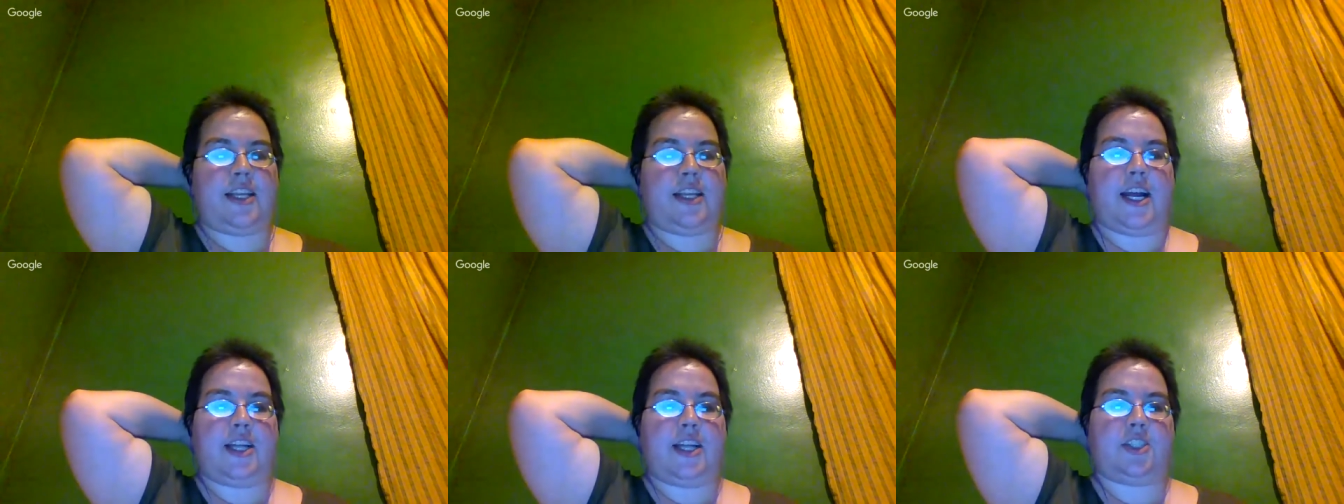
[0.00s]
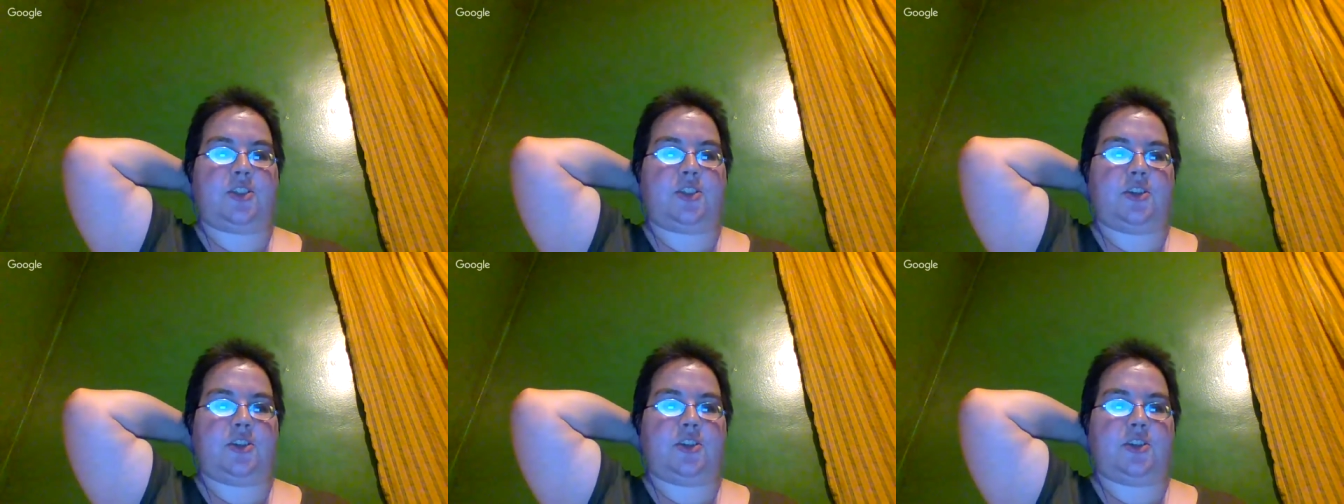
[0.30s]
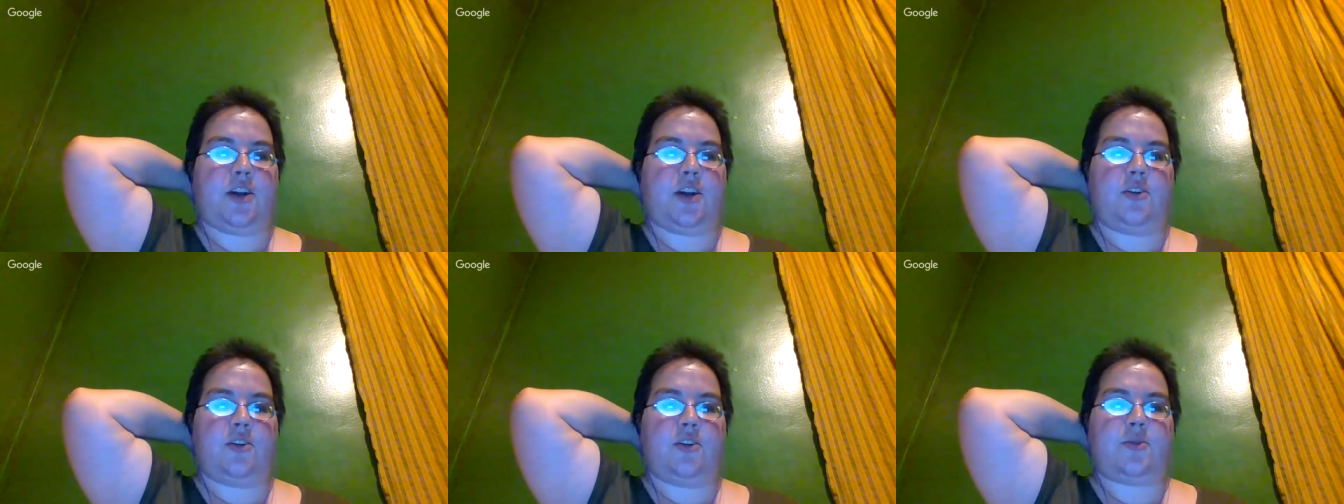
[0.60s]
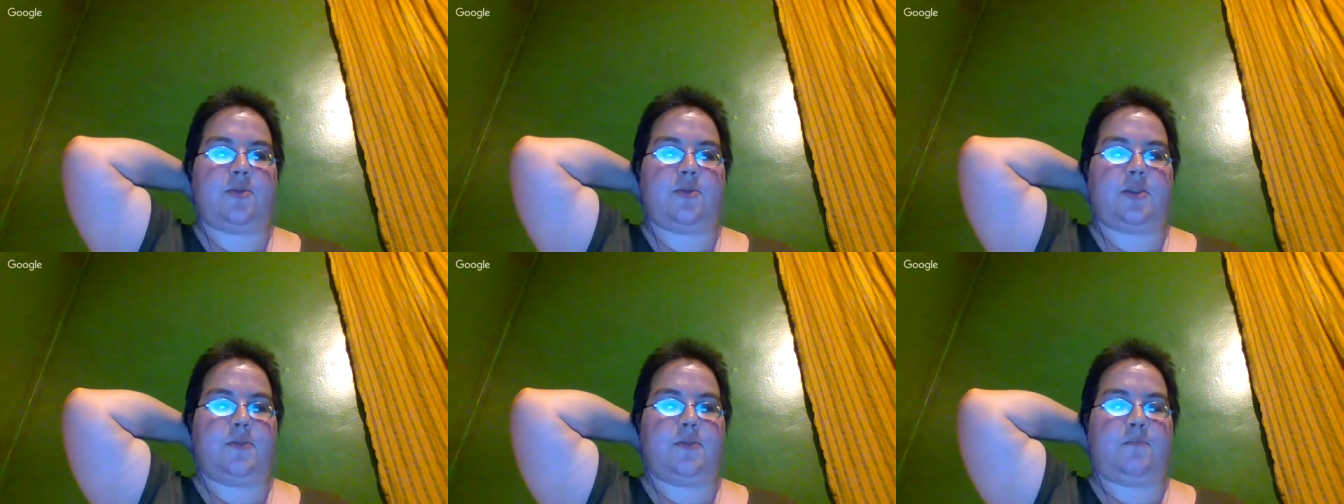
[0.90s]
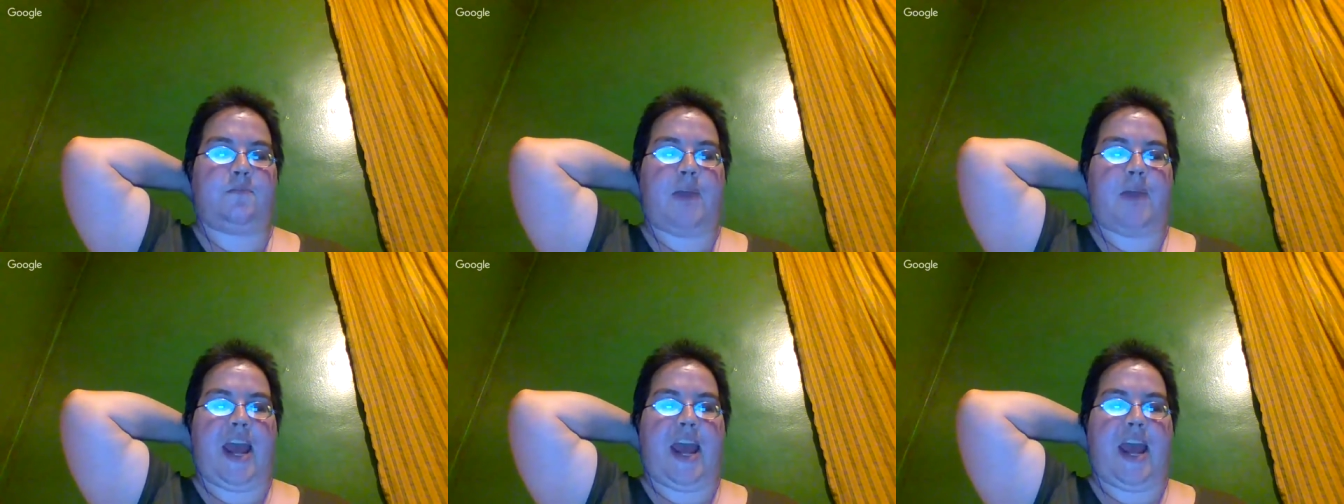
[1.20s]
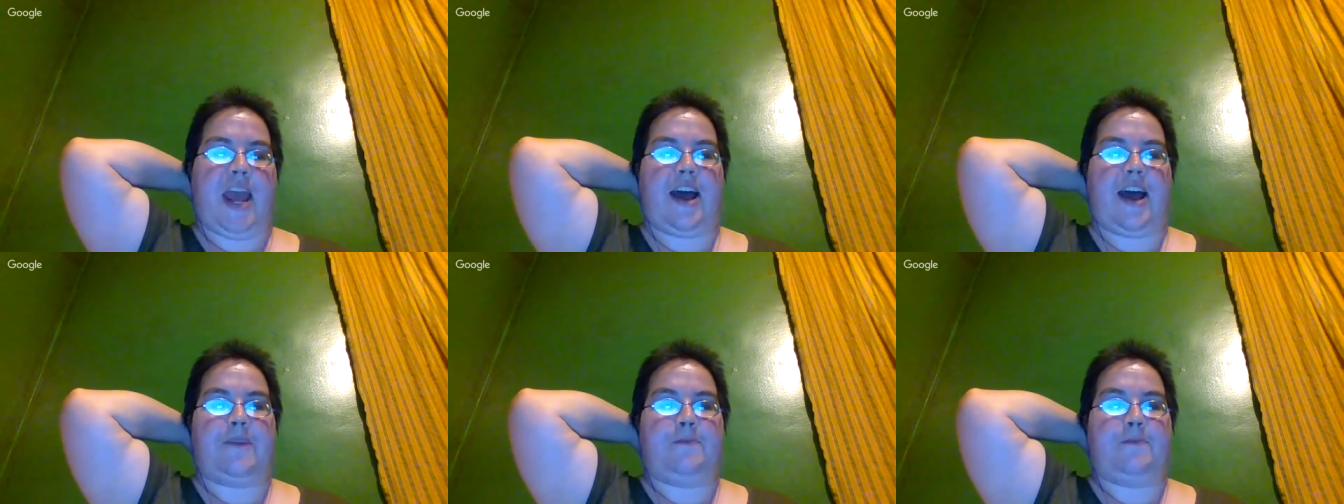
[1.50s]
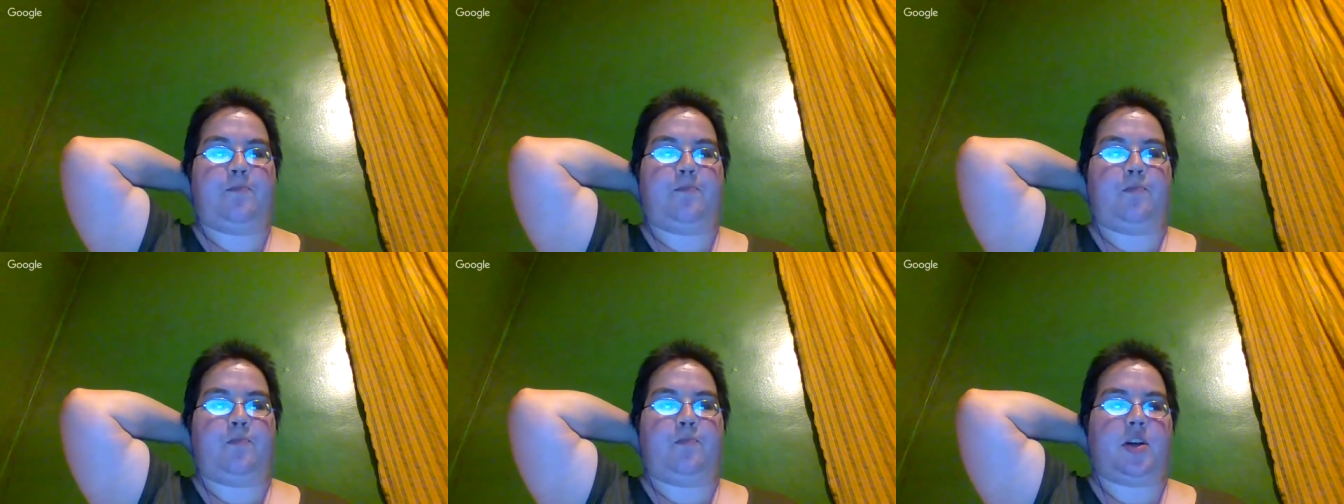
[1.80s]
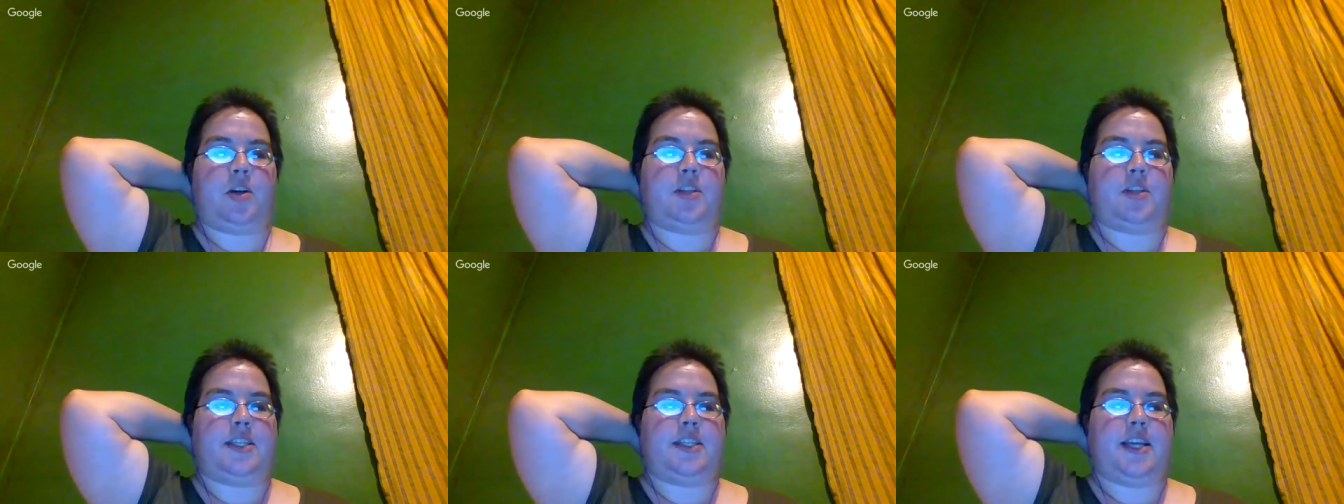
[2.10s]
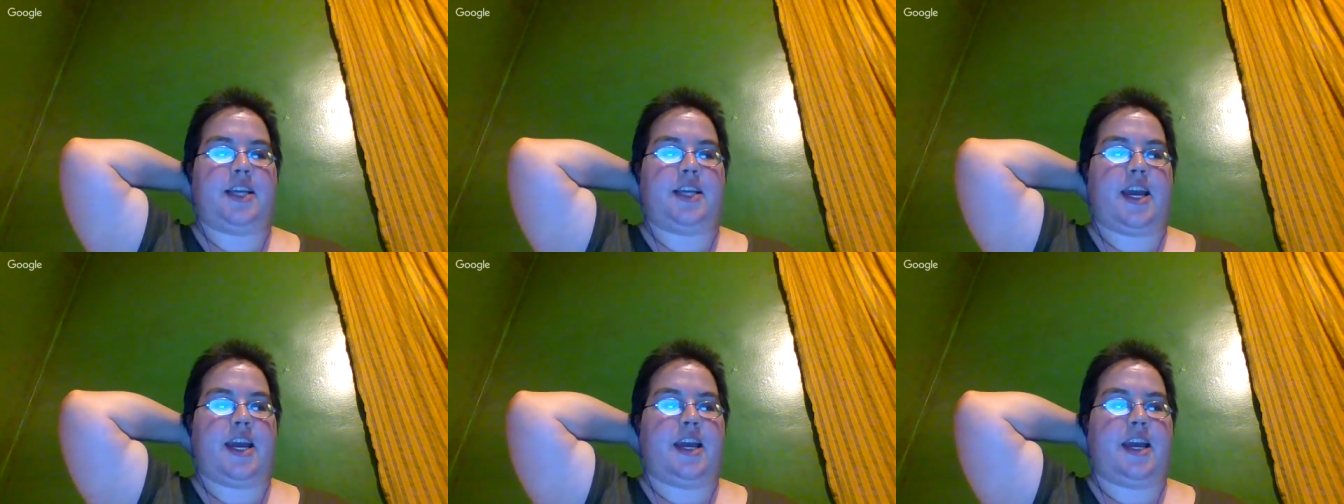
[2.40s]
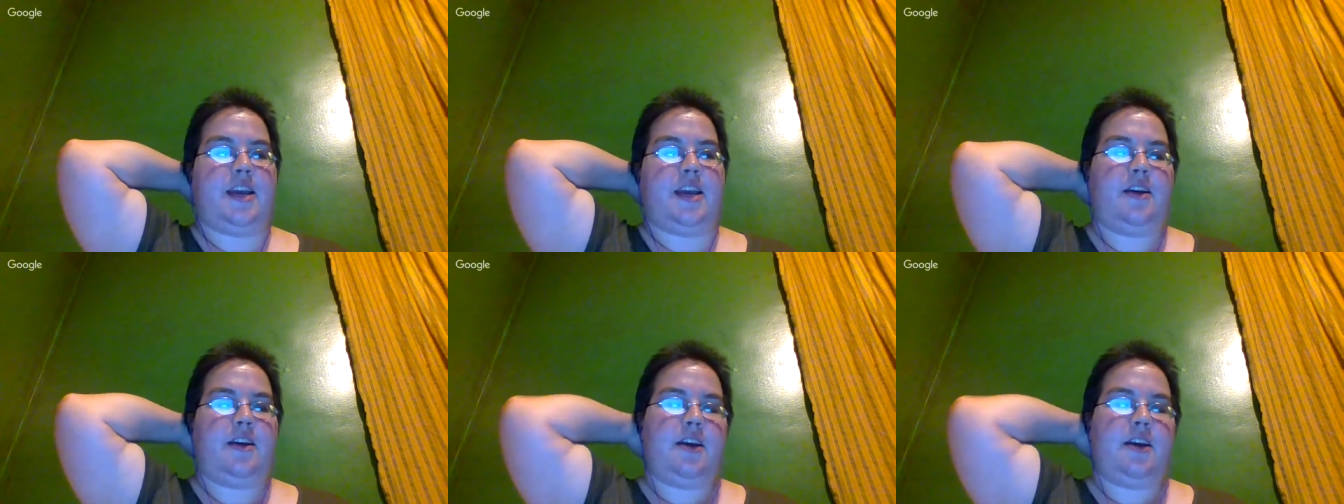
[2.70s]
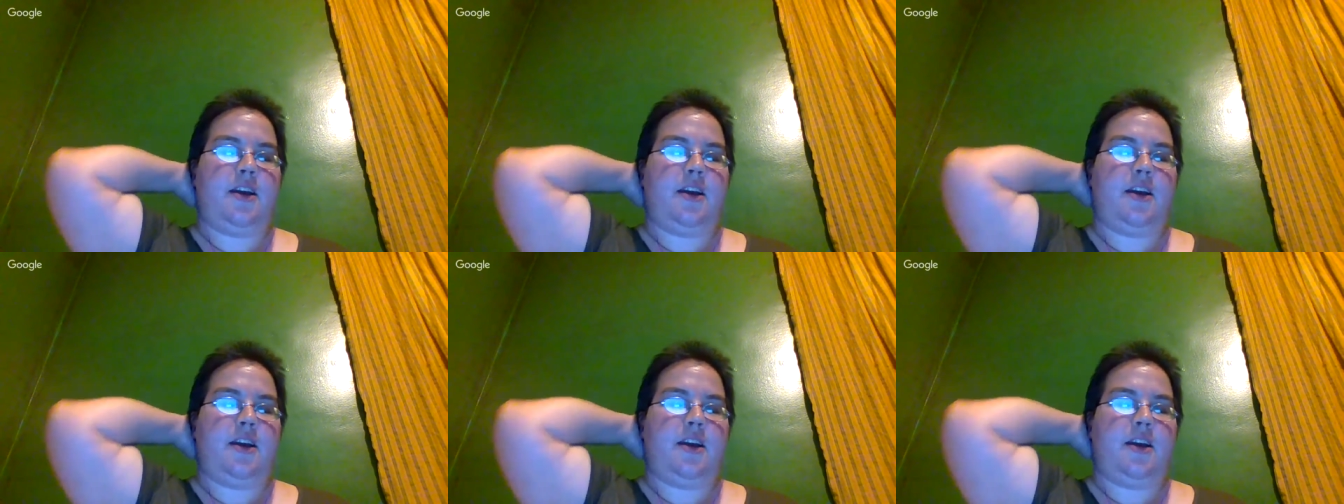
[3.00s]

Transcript: that Ashlyn Harris was bad per se,